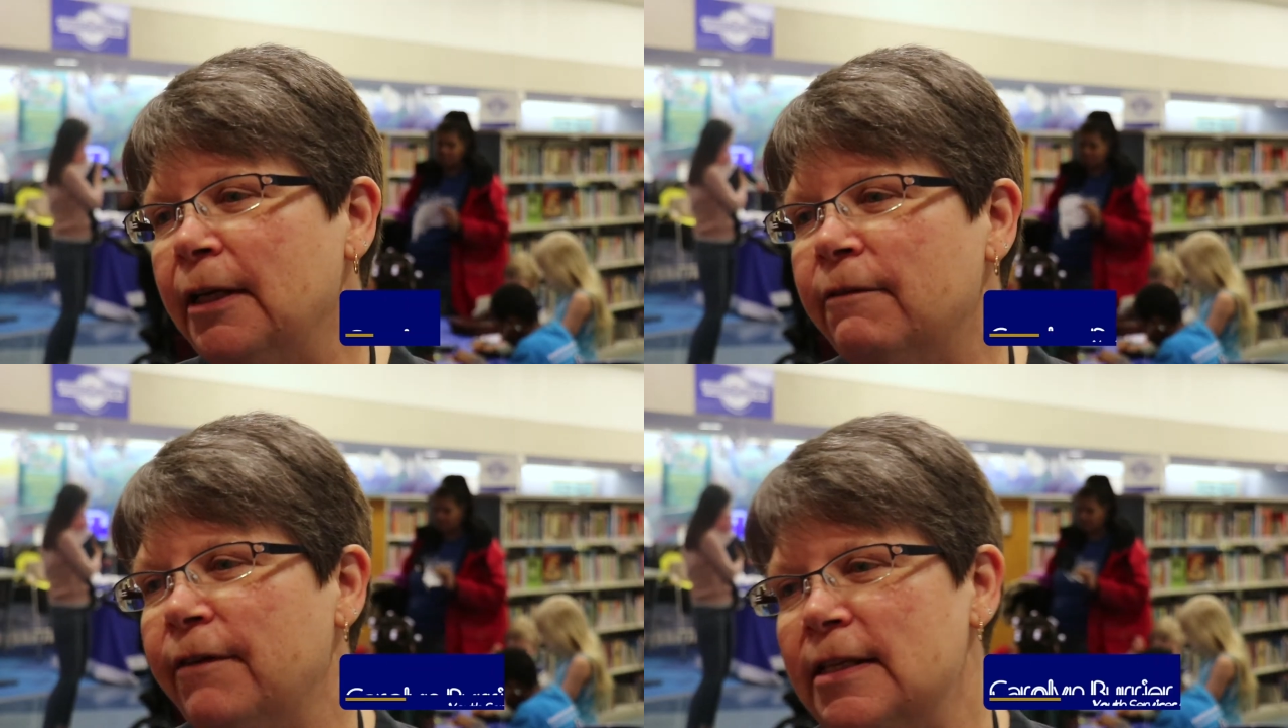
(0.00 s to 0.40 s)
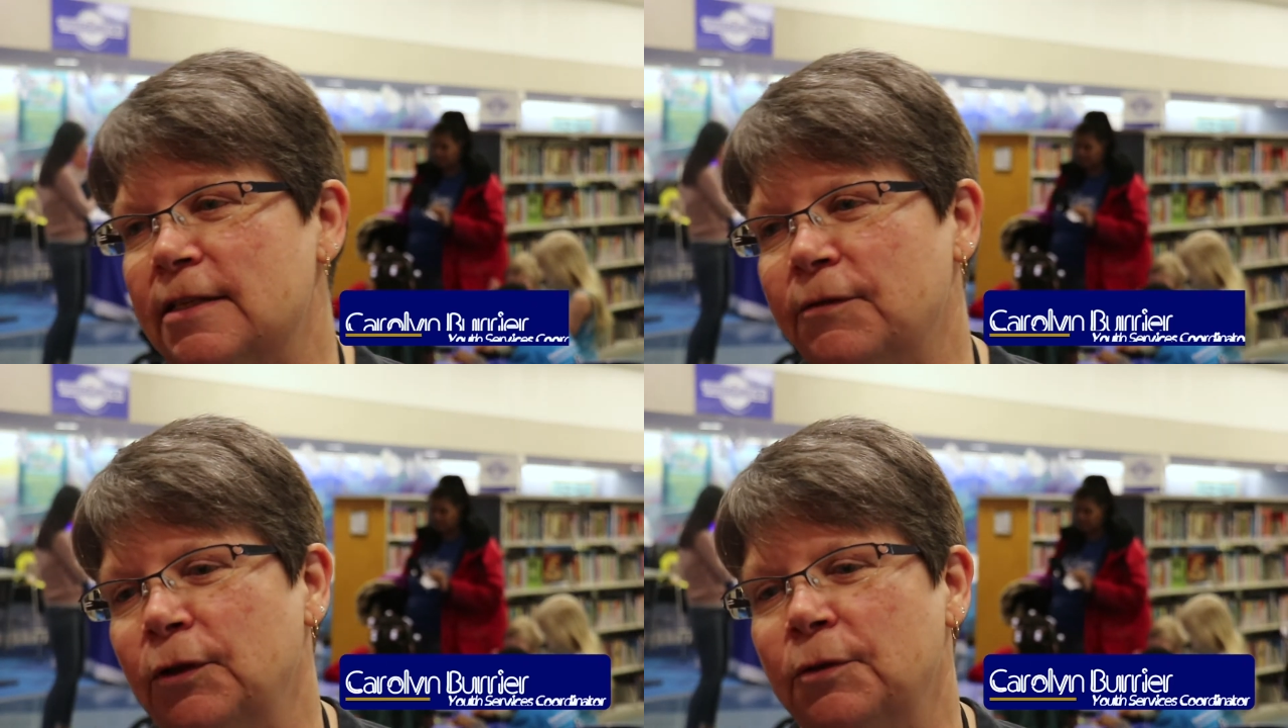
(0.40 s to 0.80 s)
Reading
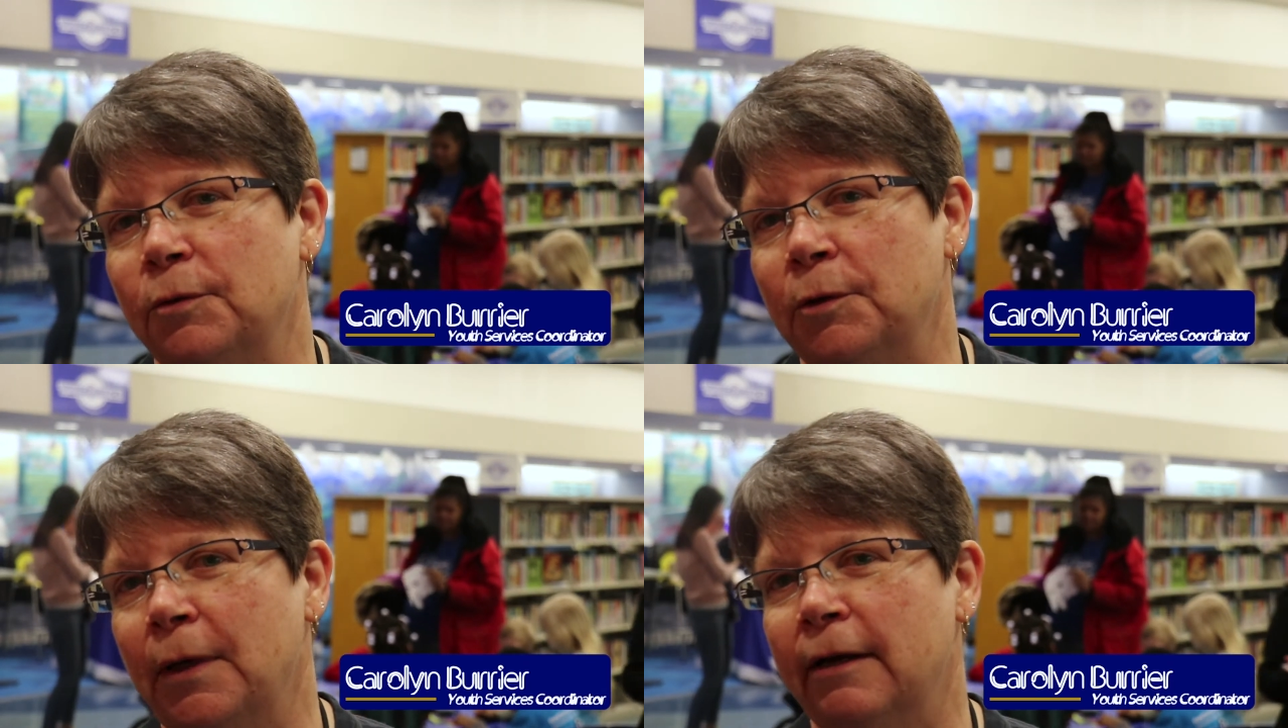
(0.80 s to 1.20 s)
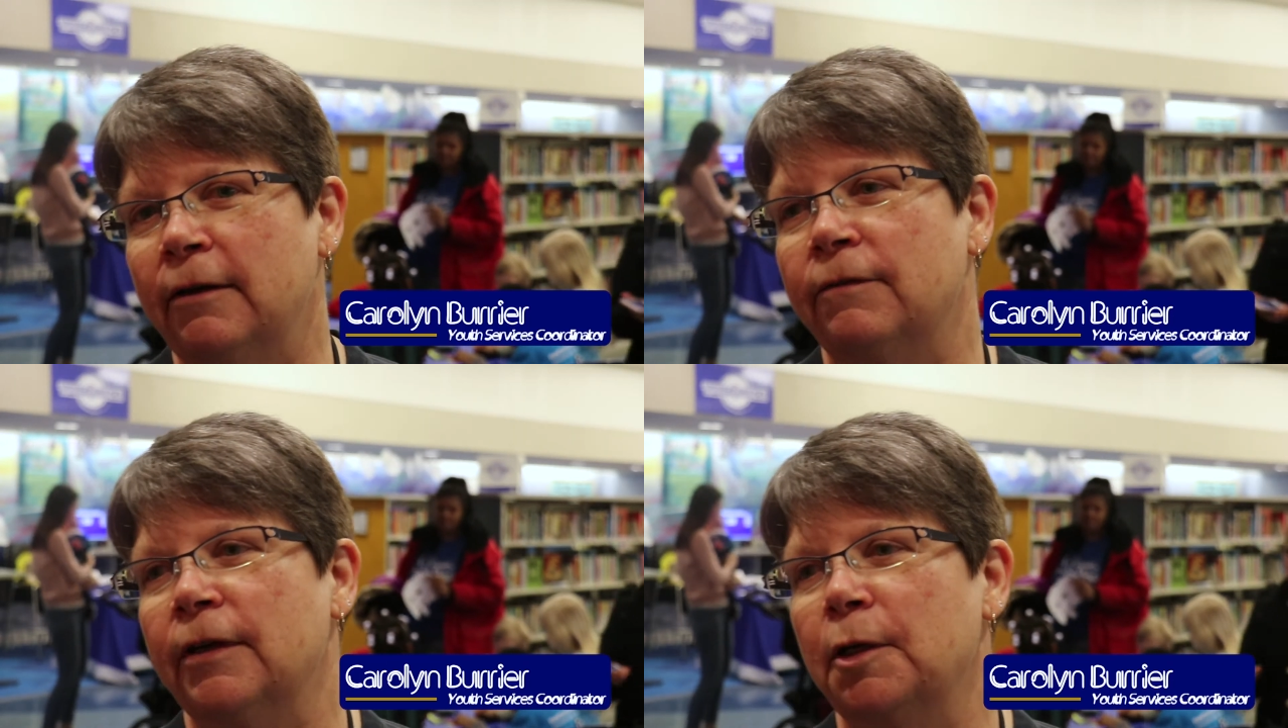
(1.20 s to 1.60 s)
Festival grew
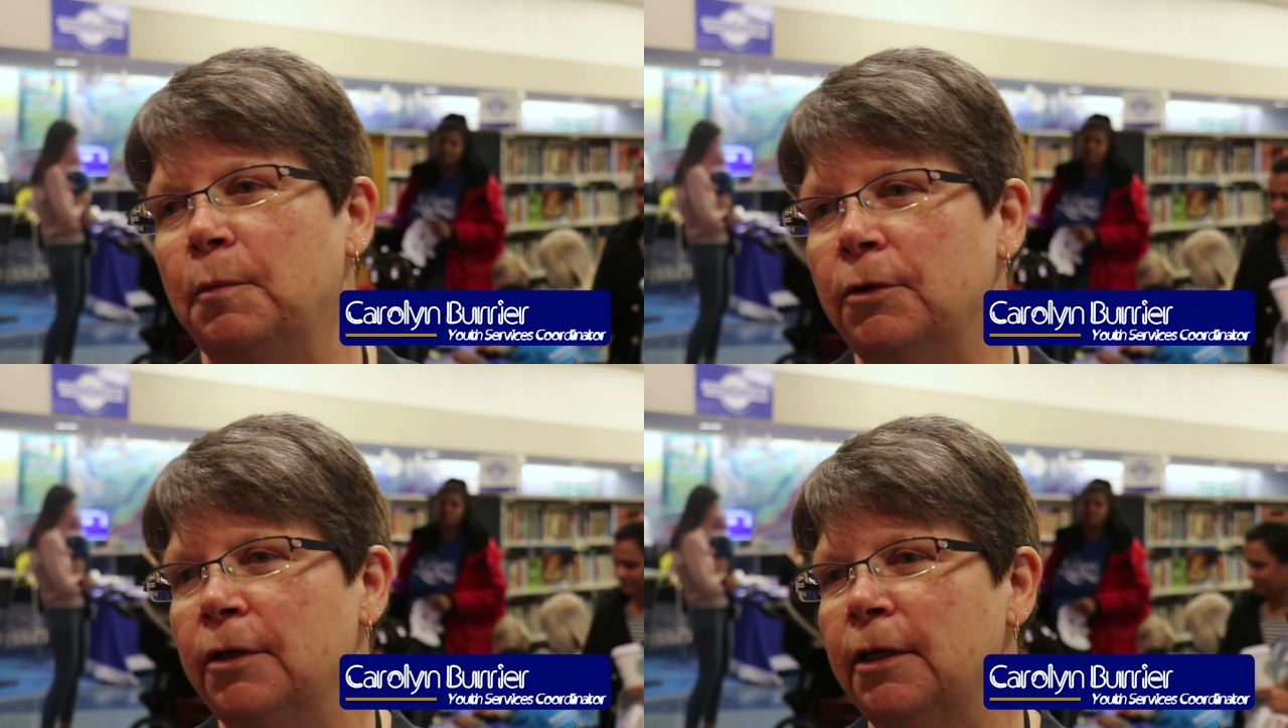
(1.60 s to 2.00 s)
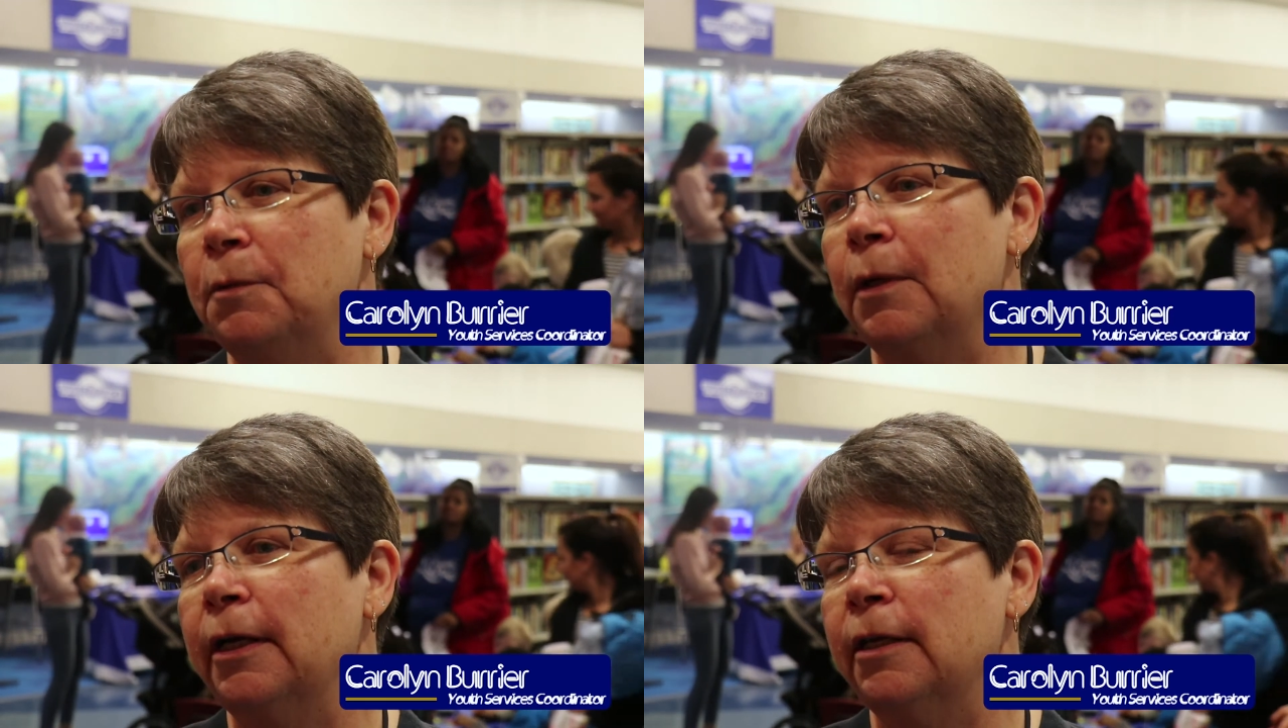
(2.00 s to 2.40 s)
out of a
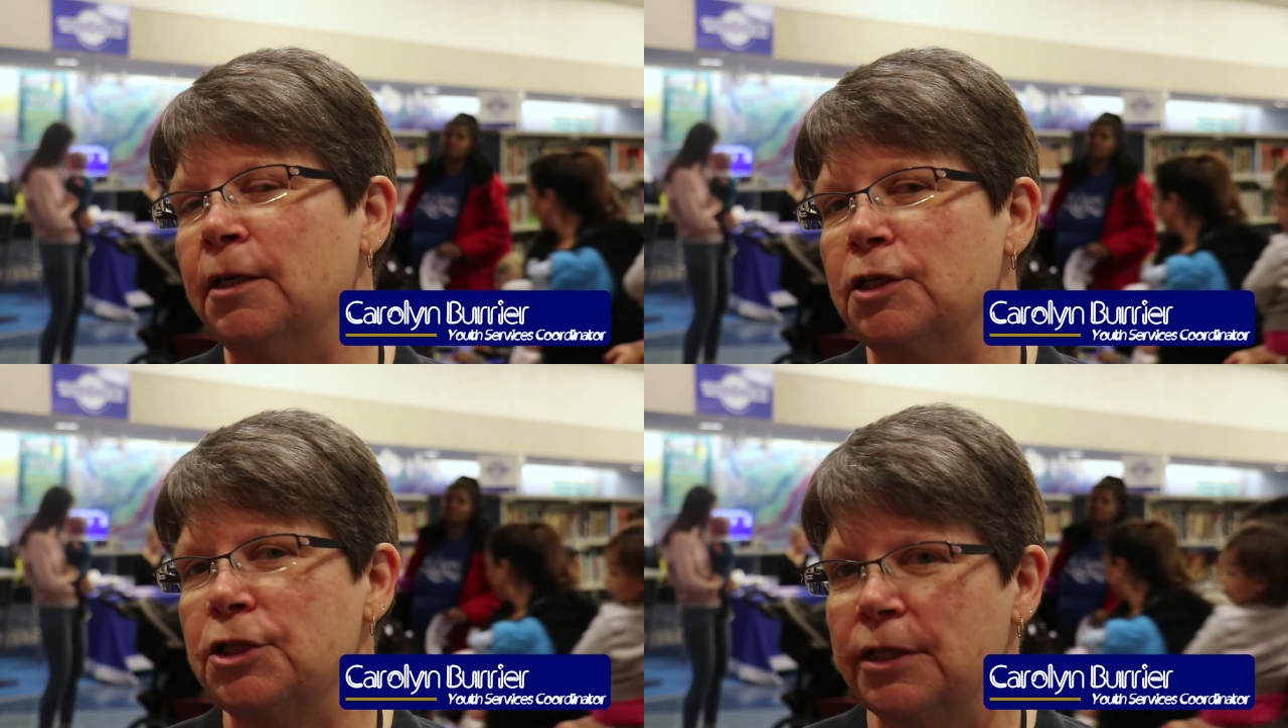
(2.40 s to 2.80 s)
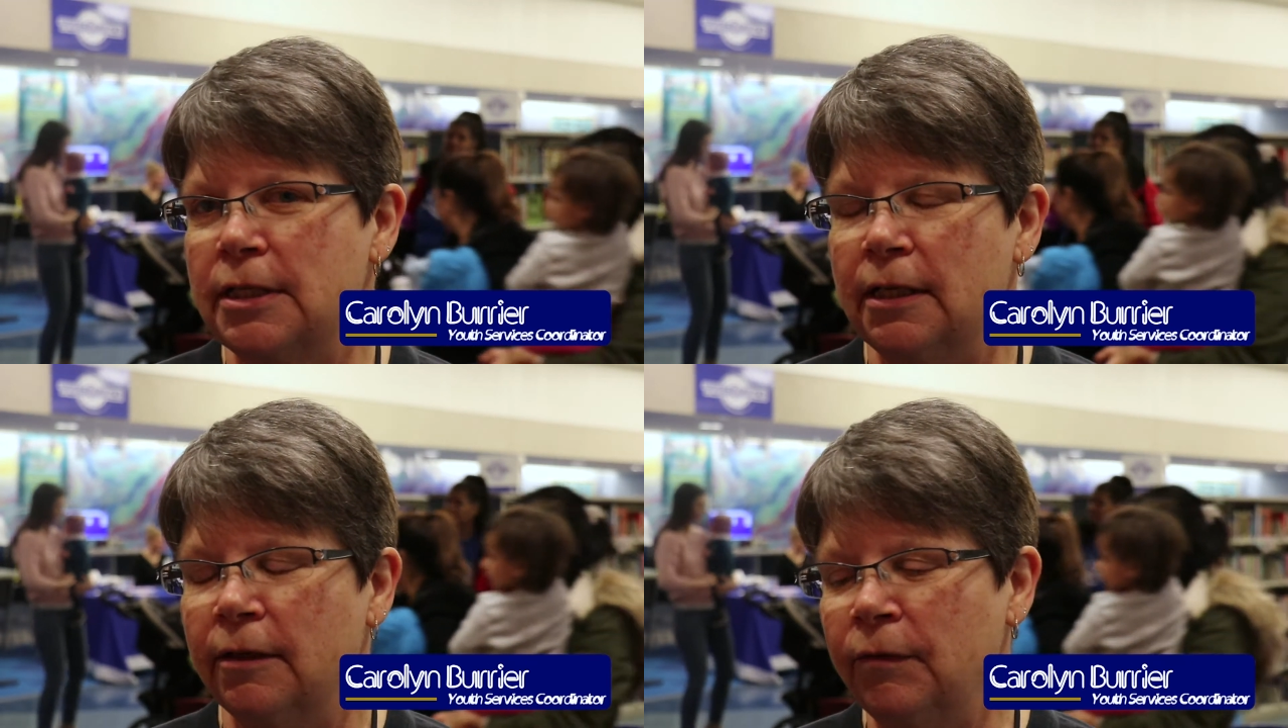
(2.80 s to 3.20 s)
community-wide
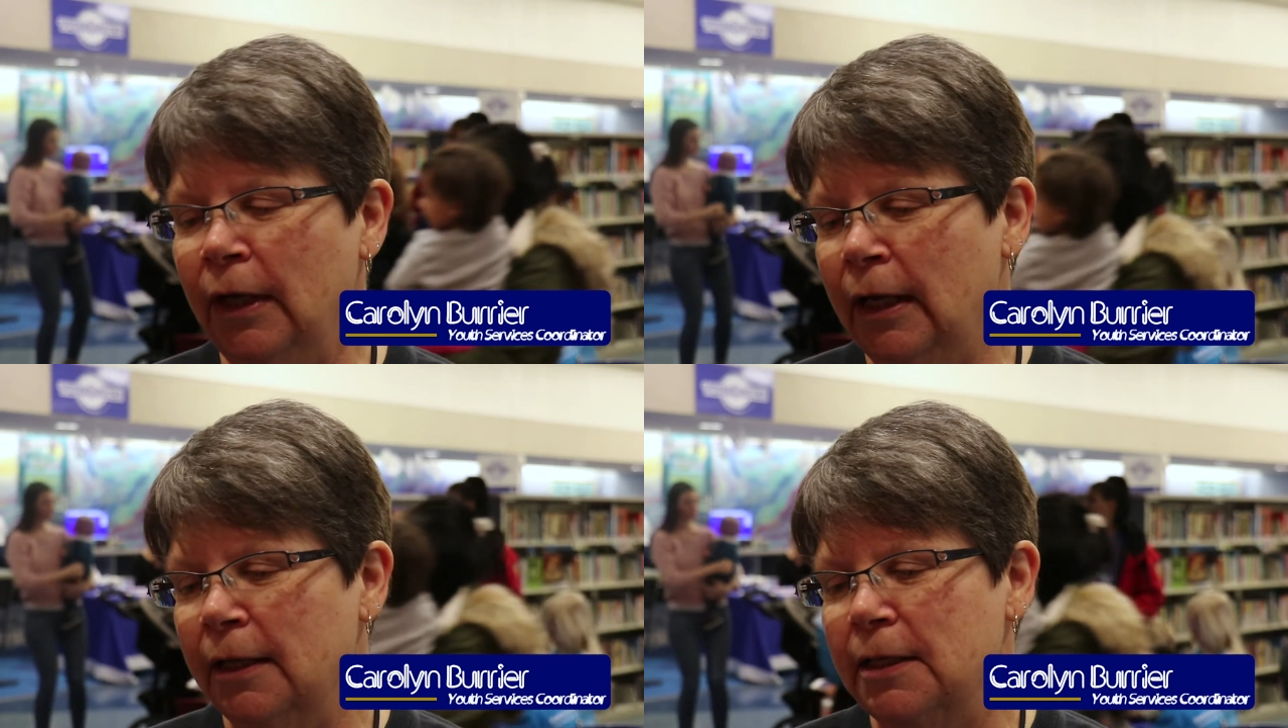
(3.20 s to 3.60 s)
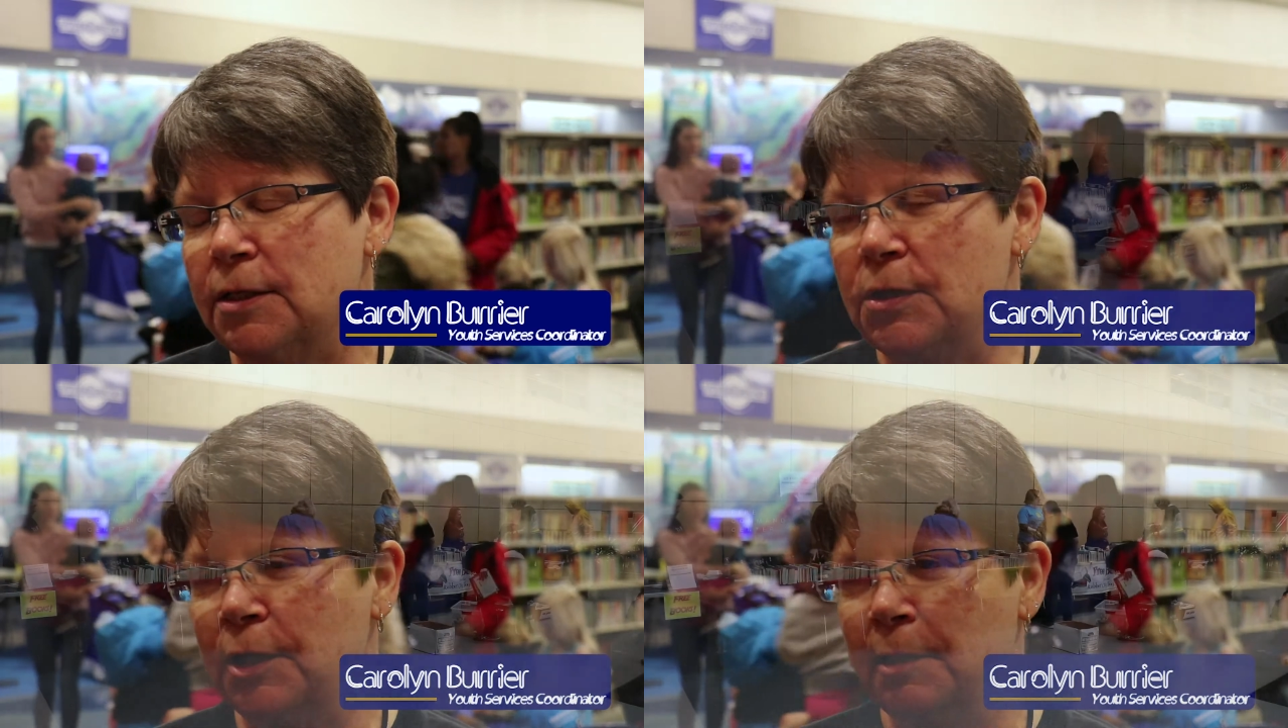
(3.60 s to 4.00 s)
initiative
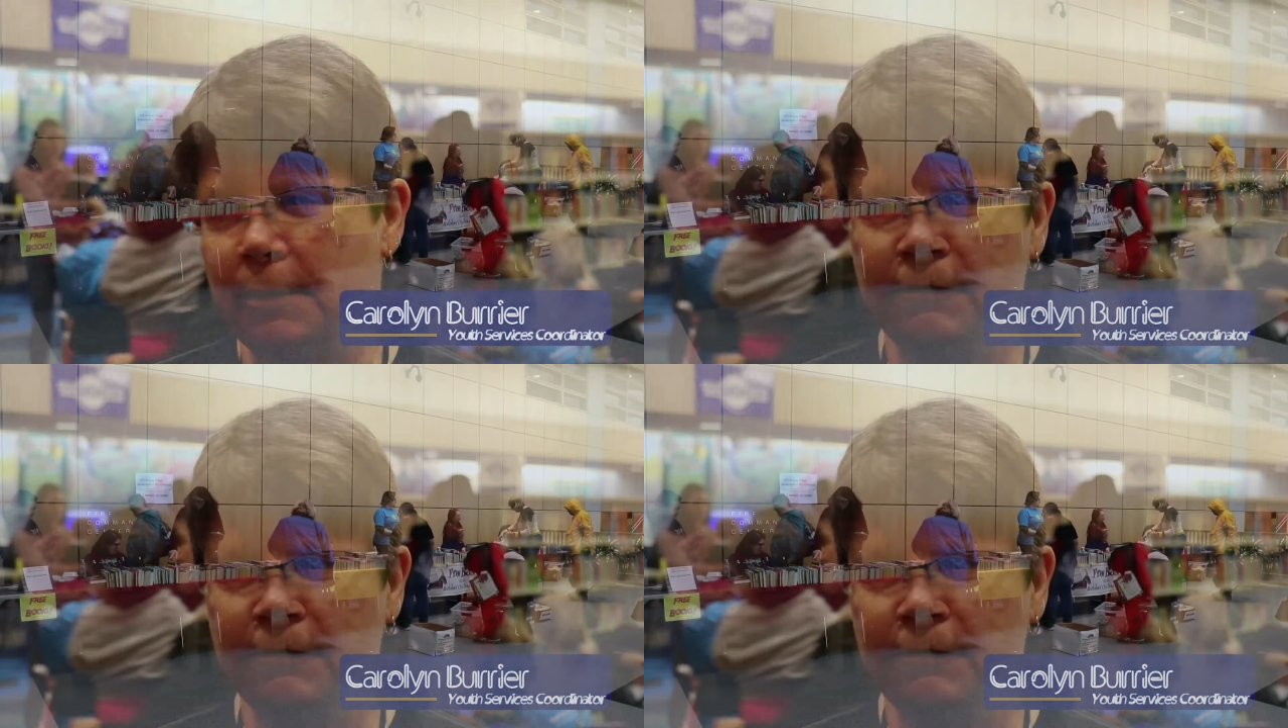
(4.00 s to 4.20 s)
that started